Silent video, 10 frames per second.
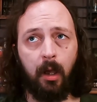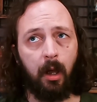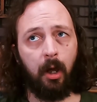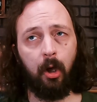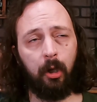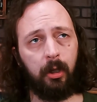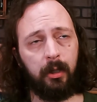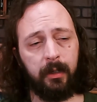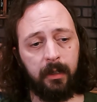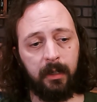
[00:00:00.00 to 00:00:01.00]
Hull
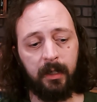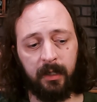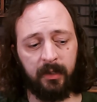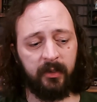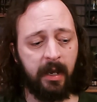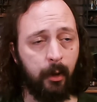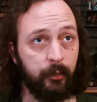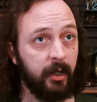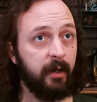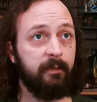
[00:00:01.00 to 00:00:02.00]
is how
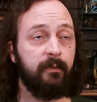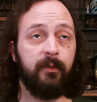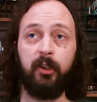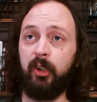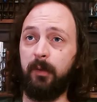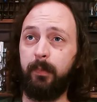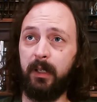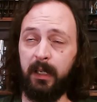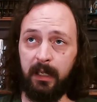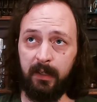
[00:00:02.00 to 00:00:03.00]
tough the ship
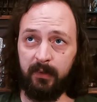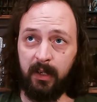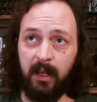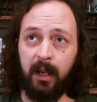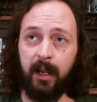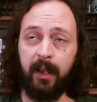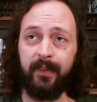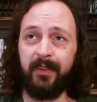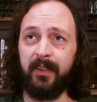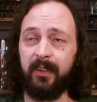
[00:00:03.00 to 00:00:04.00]
is.
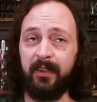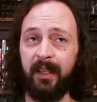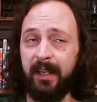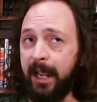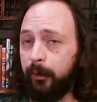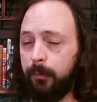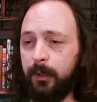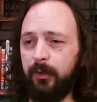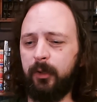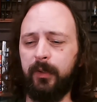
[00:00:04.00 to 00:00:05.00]
This is an
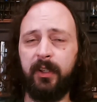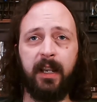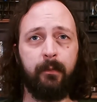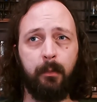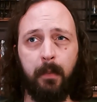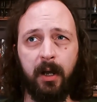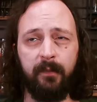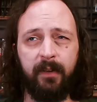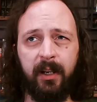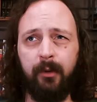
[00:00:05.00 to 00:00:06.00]
attribute, so it's going to have a
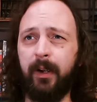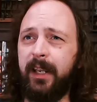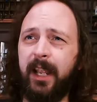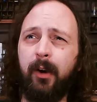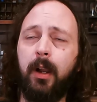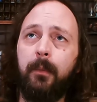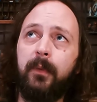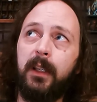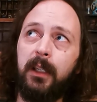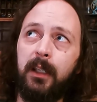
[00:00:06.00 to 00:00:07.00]
modifier. Right now, I'm
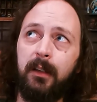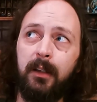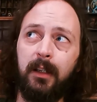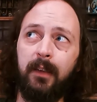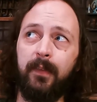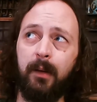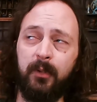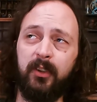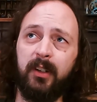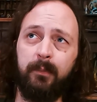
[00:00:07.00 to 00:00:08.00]
thinking that I'm
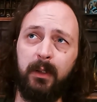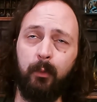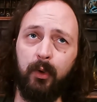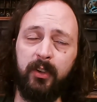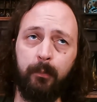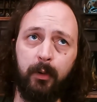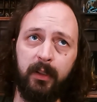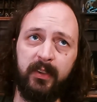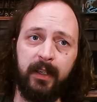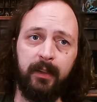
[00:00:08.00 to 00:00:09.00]
just going to be real simple
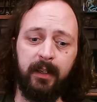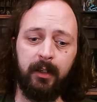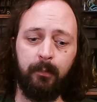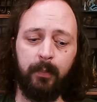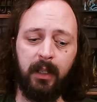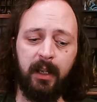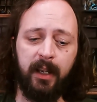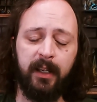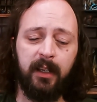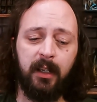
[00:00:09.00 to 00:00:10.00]
and say they can
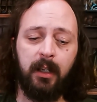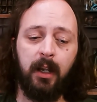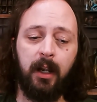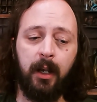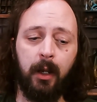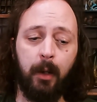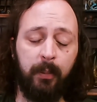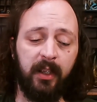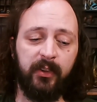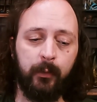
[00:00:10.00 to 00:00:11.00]
apply a
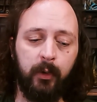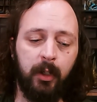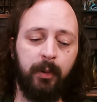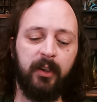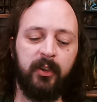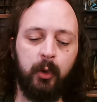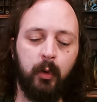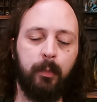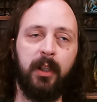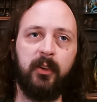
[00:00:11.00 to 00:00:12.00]
+3, a +2,
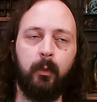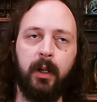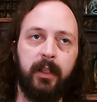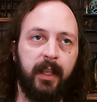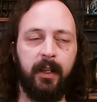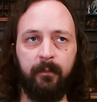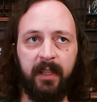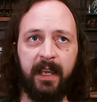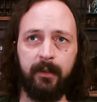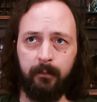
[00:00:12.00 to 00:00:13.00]
a +1, and a
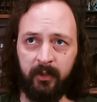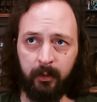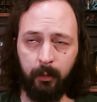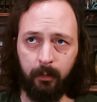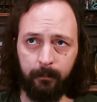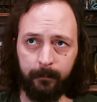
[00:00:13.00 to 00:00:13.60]
flat 0.